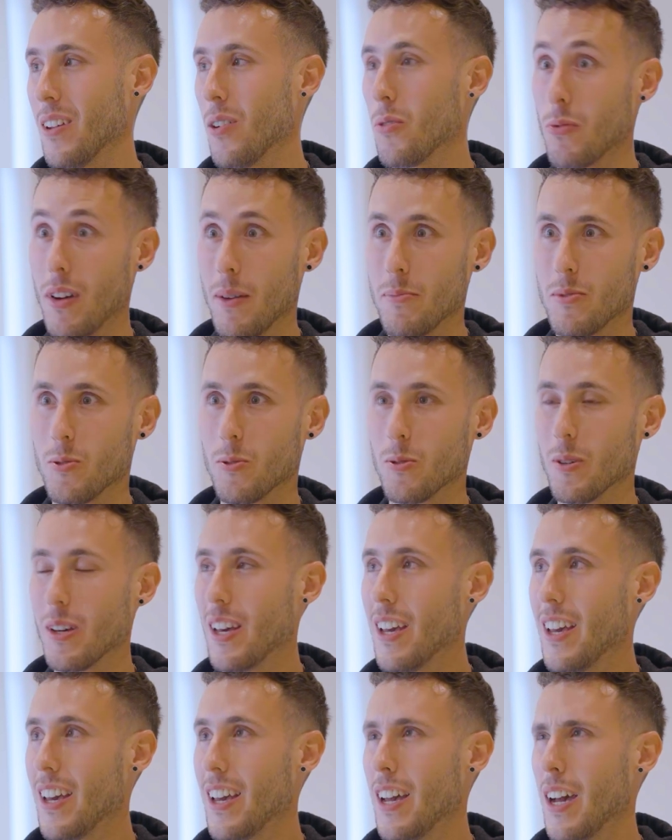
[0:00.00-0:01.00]
on Web 2.
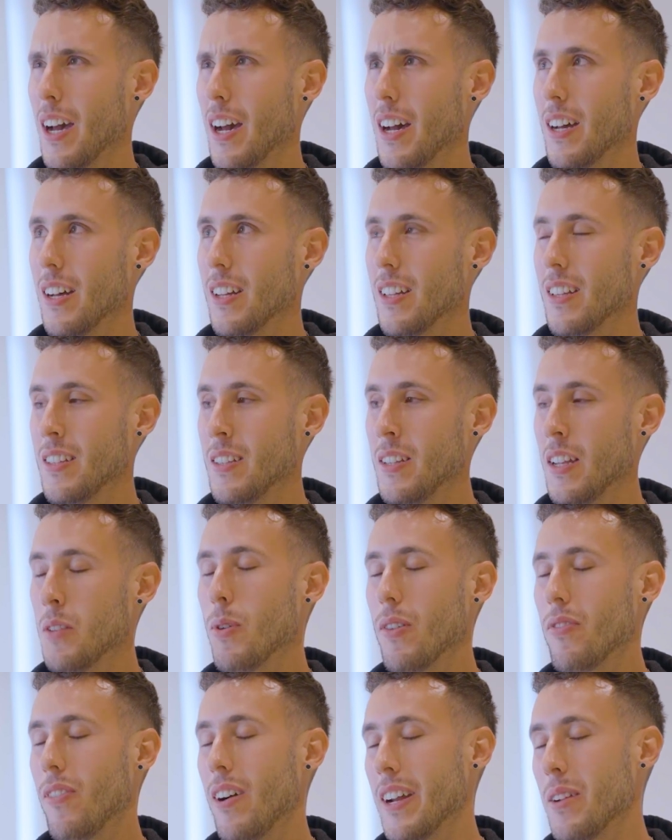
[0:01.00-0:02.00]
Did
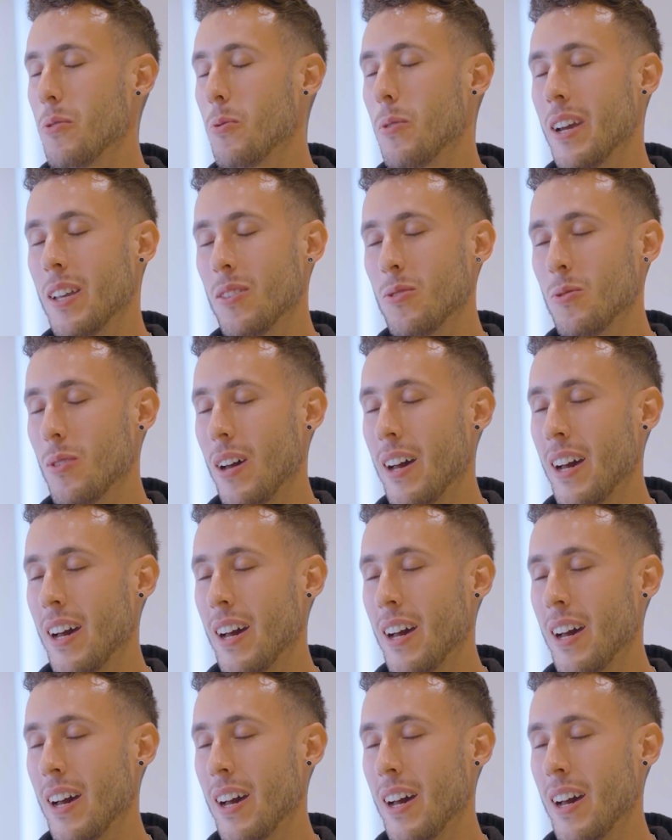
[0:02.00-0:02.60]
we find a way to